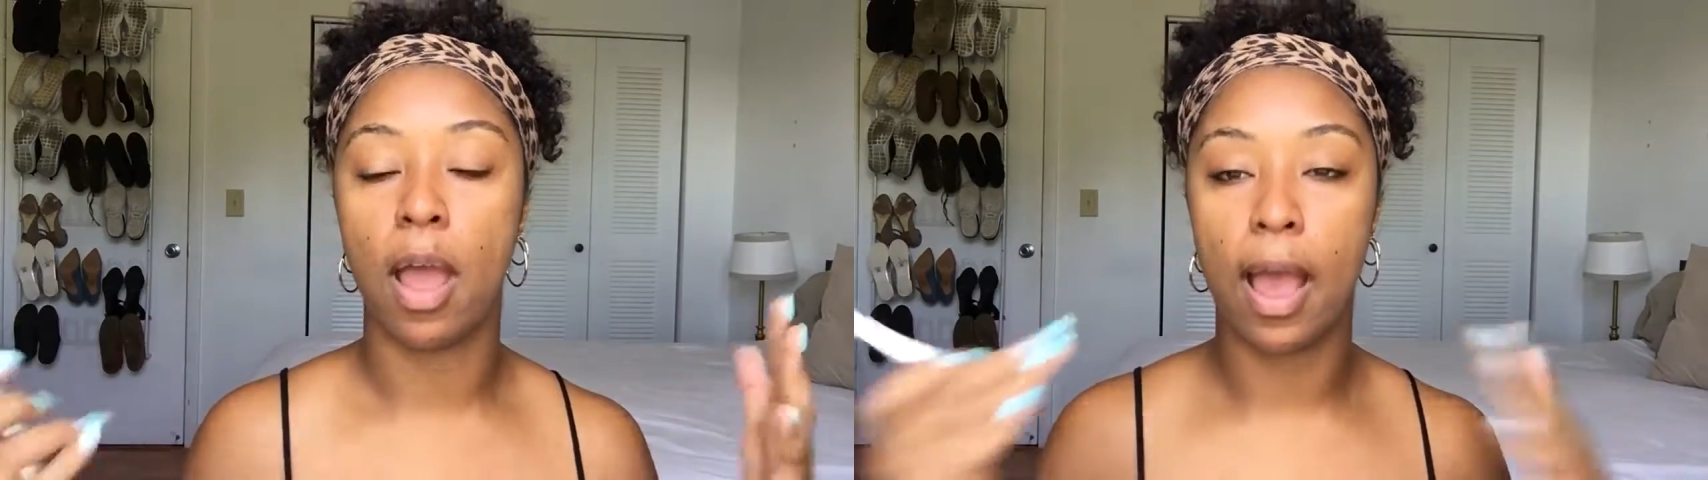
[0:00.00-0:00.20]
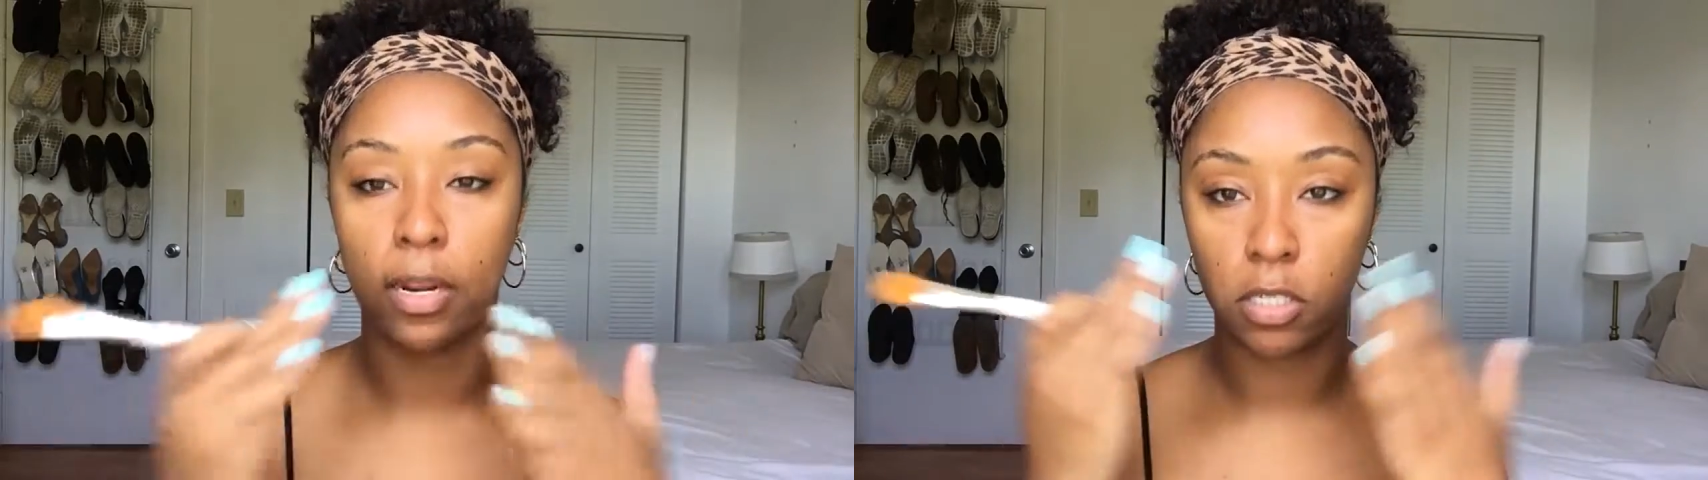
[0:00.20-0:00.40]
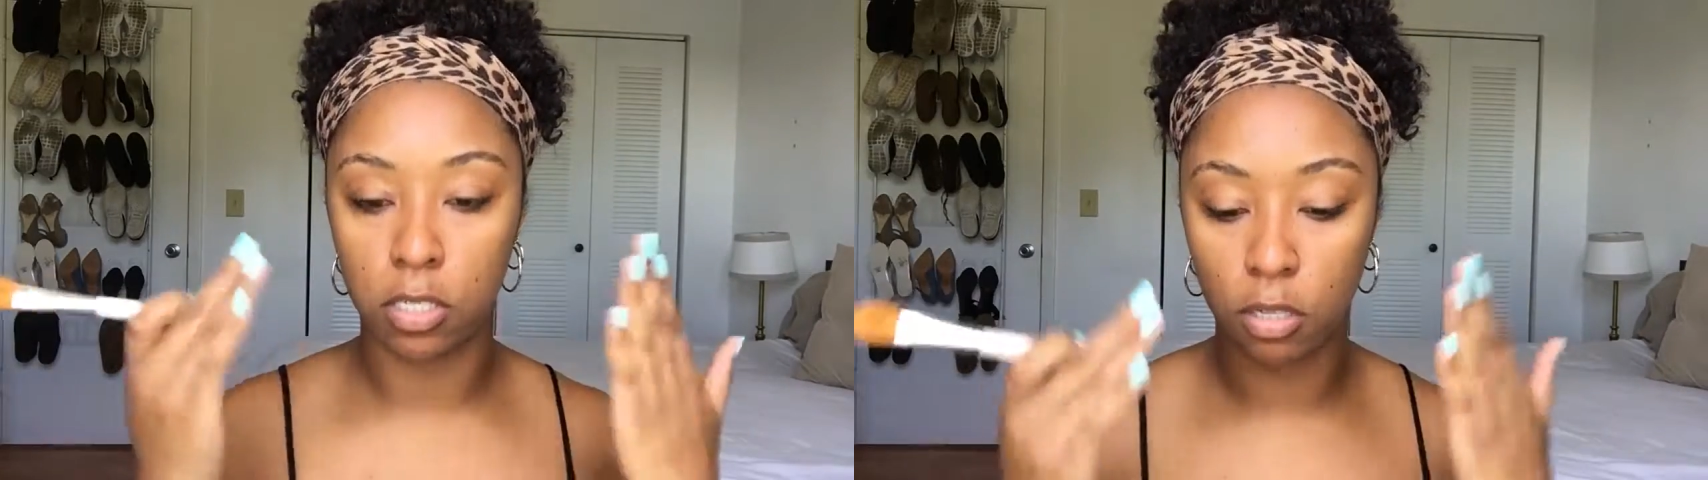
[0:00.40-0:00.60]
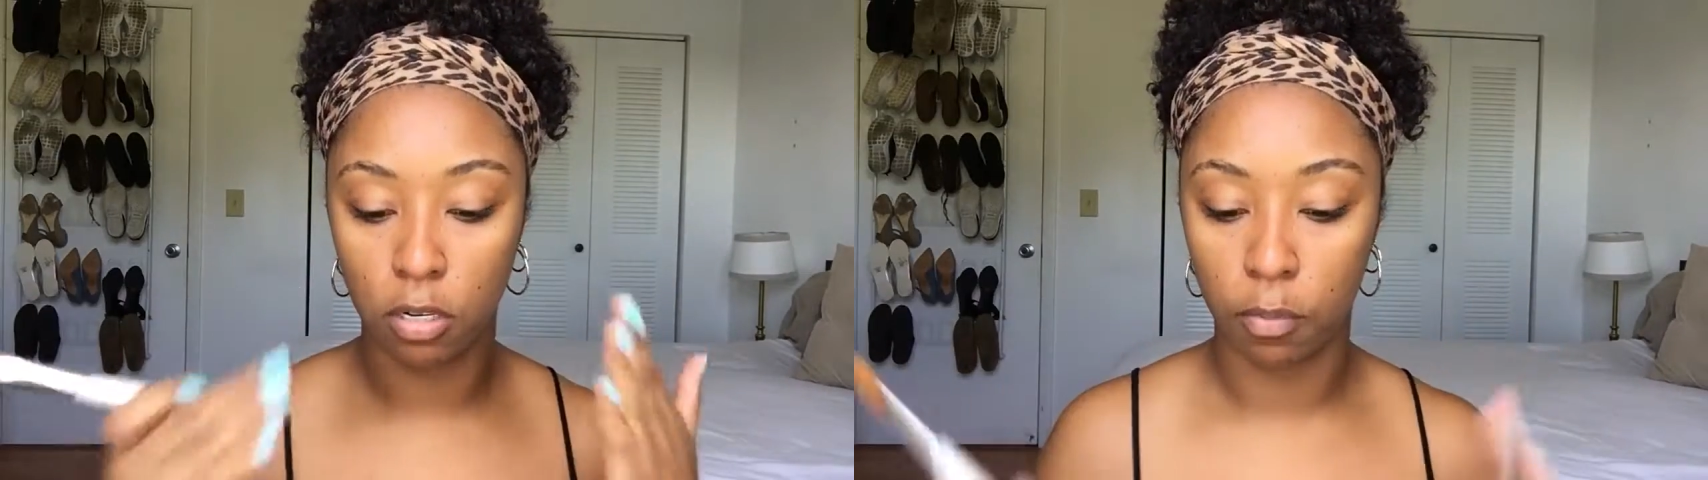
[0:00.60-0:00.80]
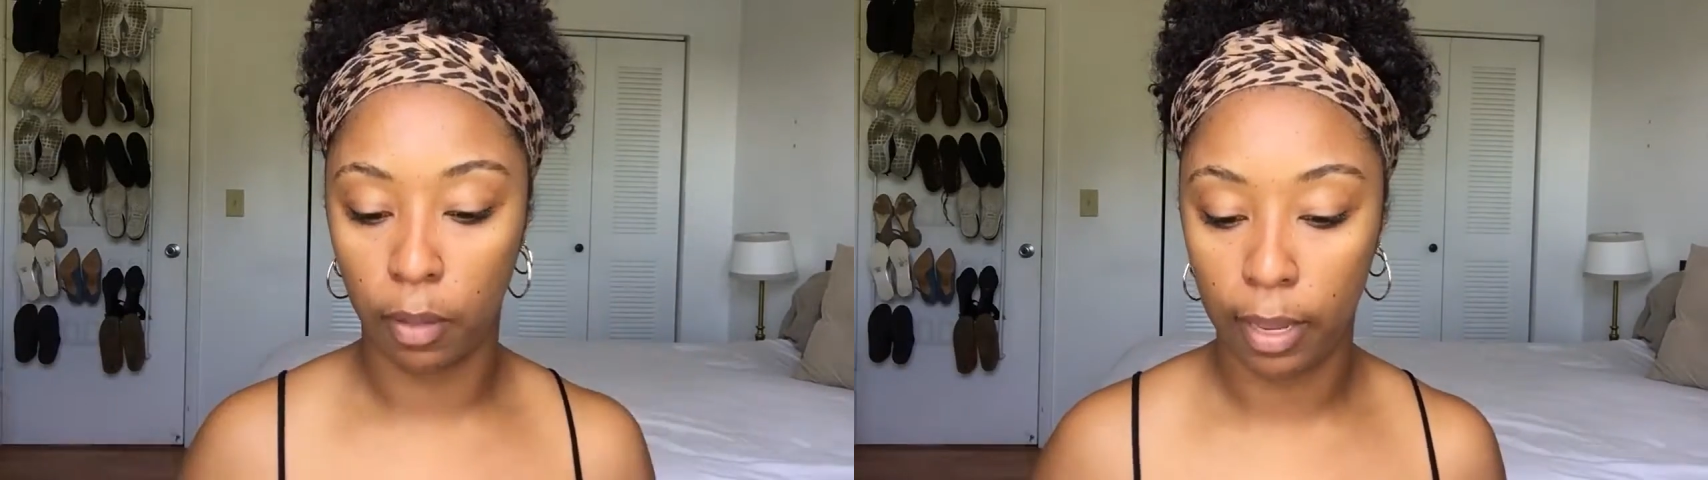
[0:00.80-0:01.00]
I actually
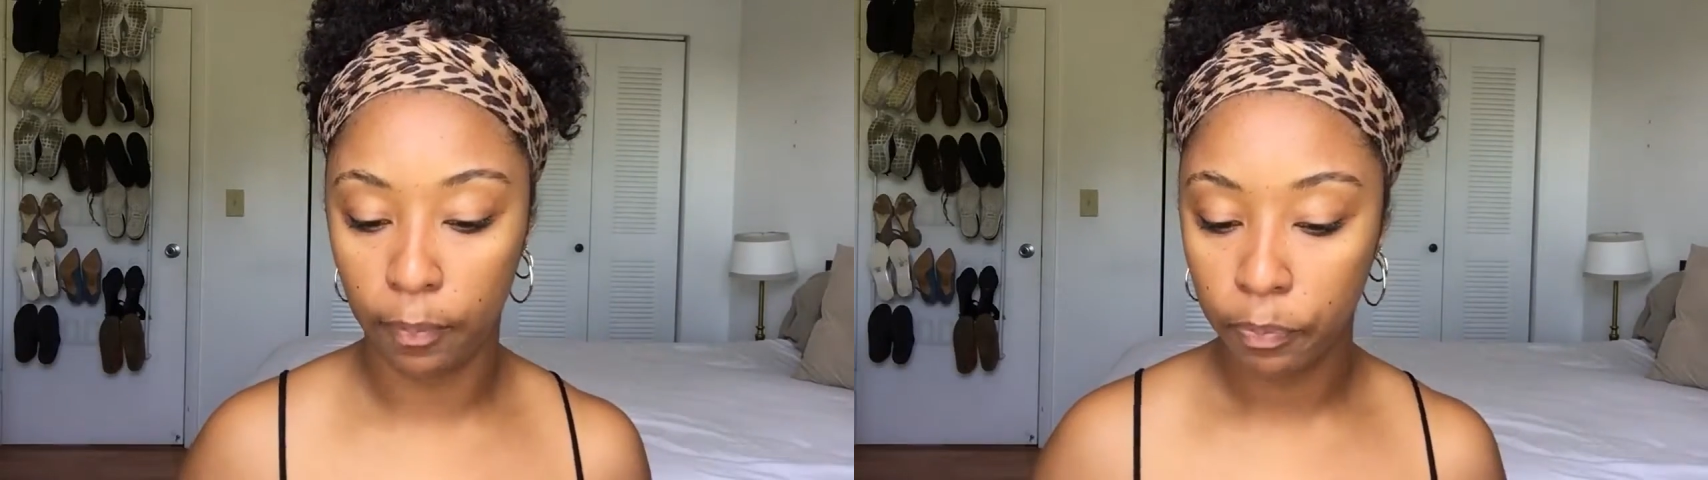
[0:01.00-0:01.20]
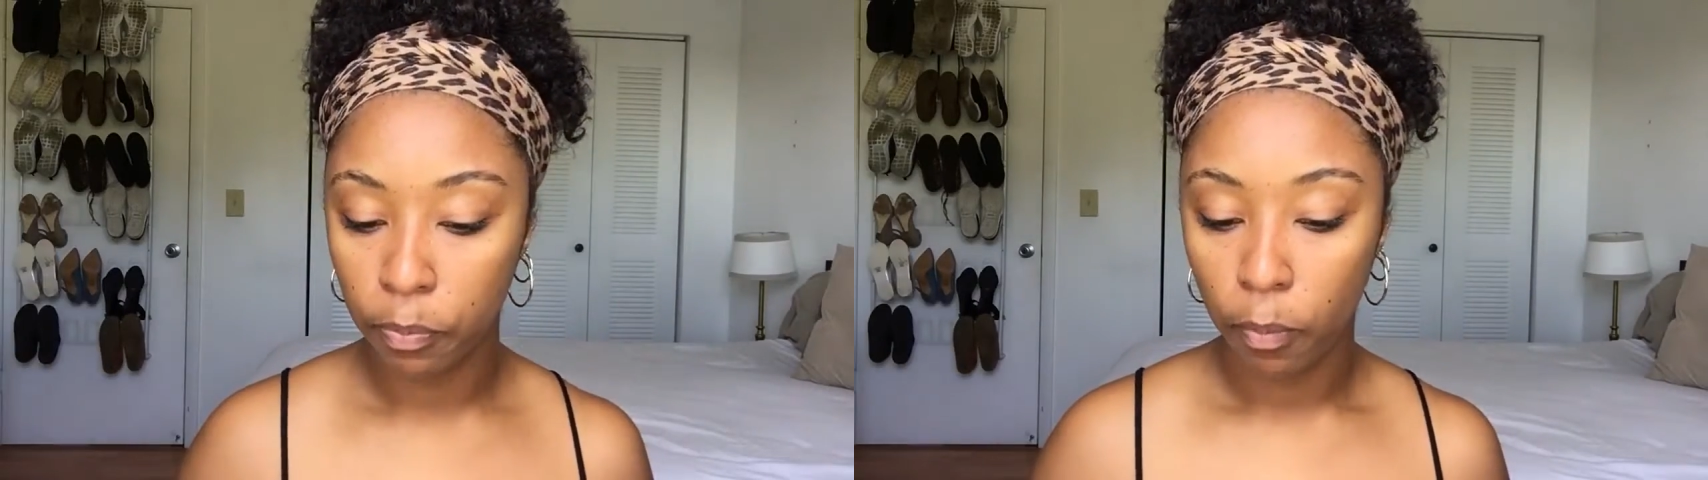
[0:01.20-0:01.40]
start to blend.